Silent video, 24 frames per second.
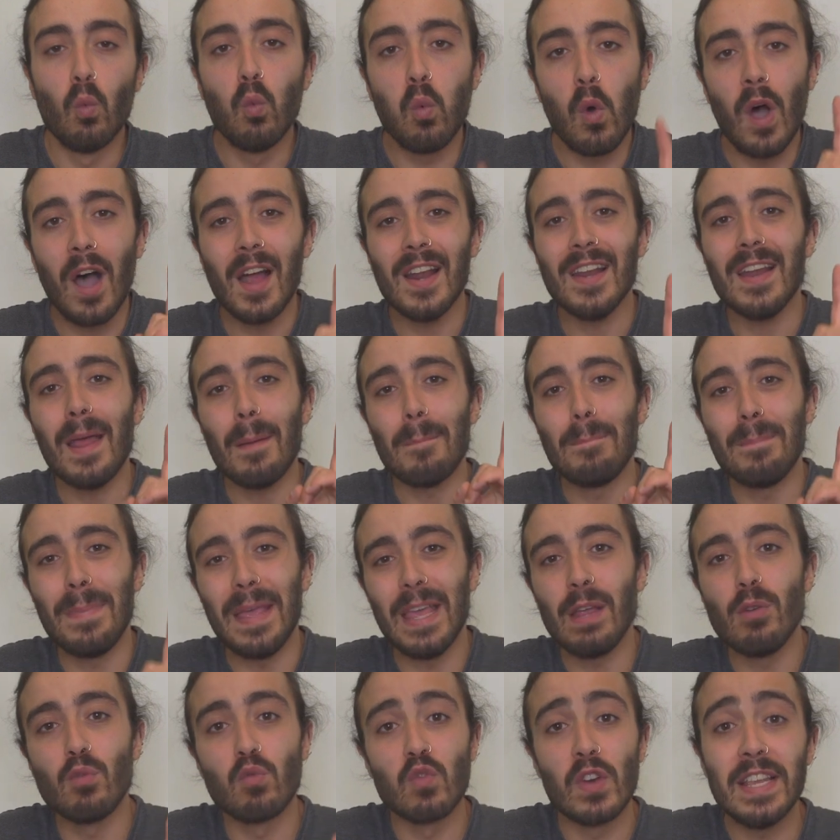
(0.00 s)
One
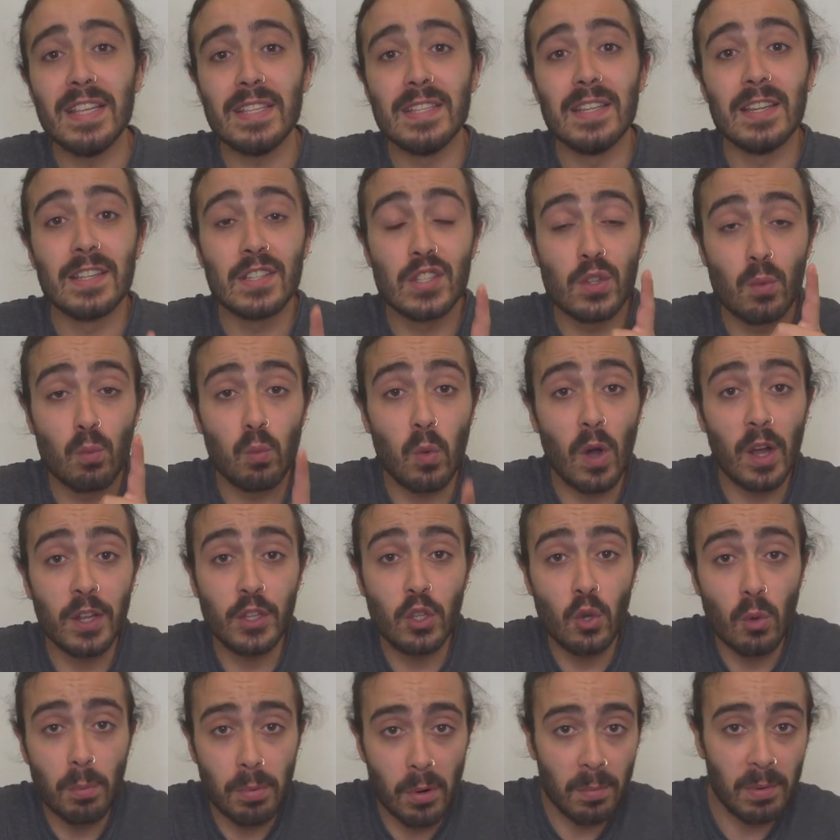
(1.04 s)
big reason as to why
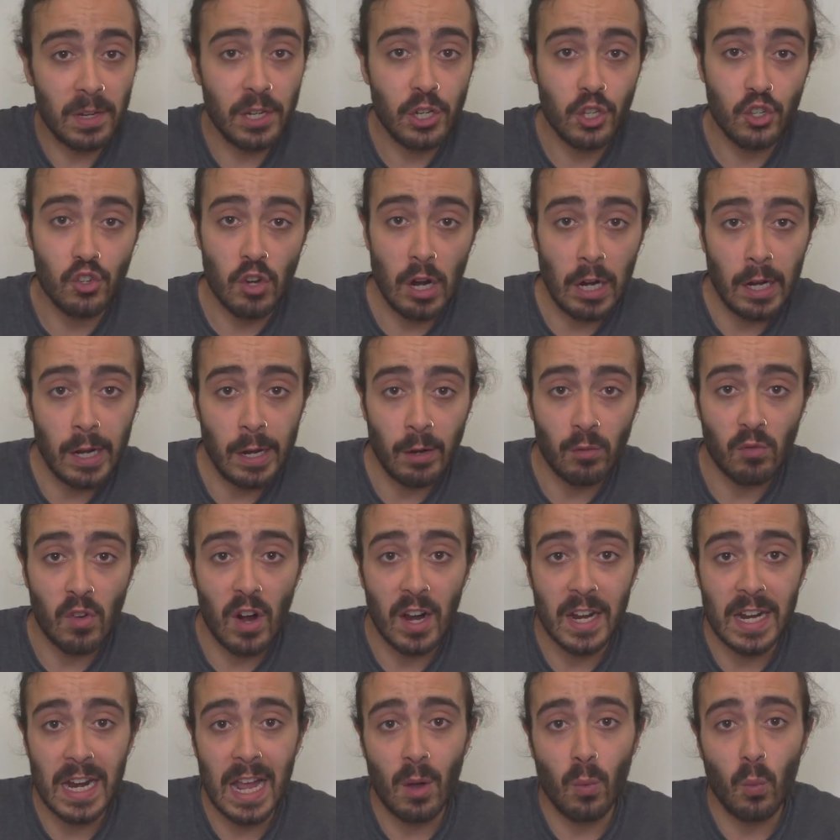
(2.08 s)
you're probably struggling
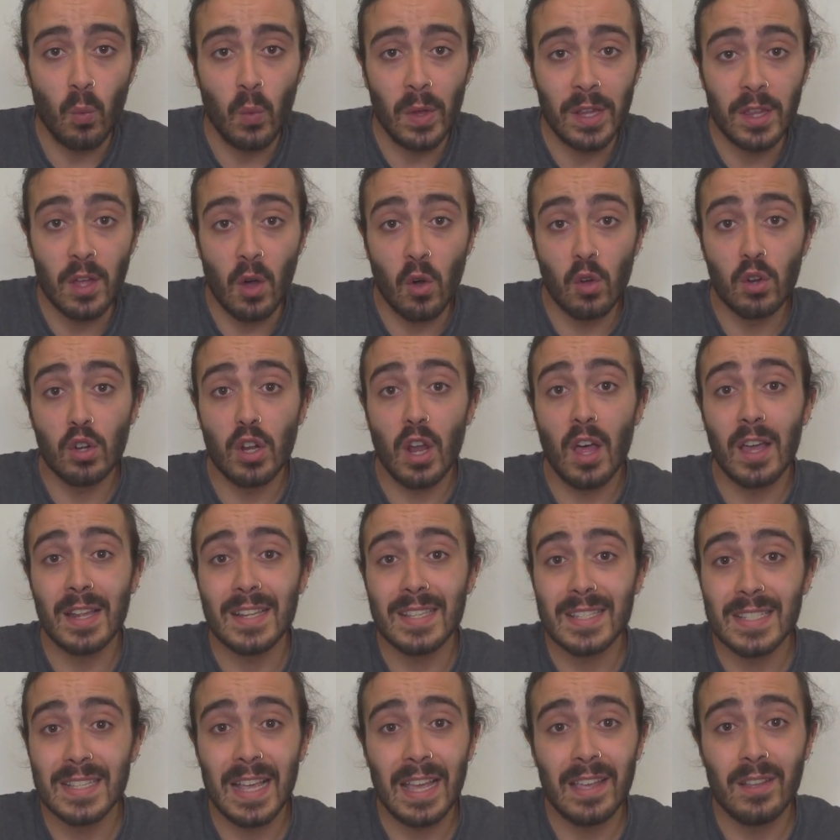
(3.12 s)
right now with online
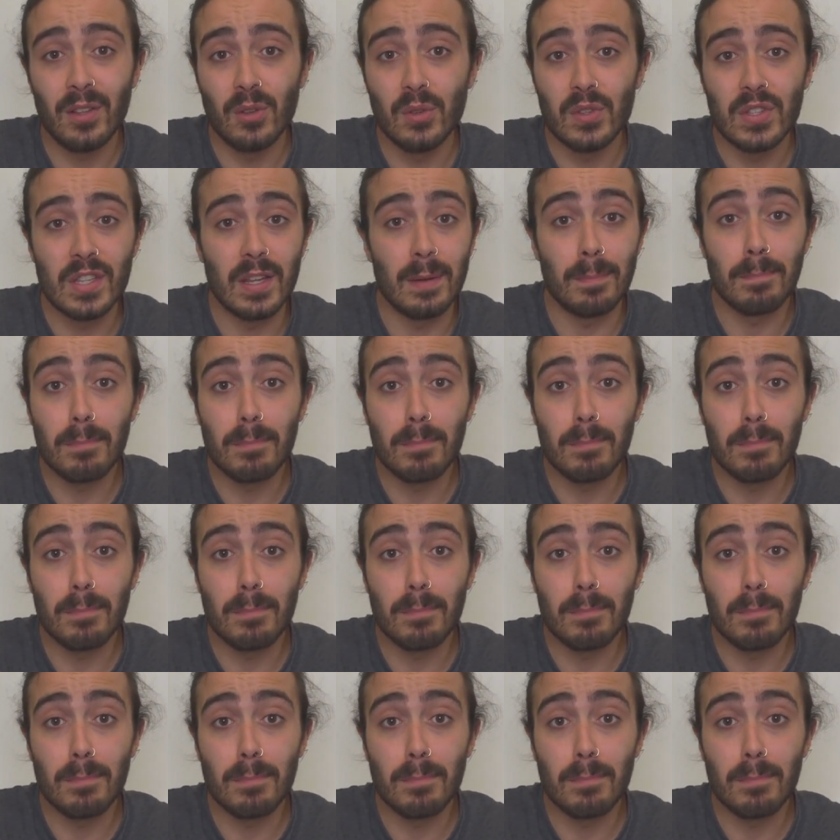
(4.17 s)
sales and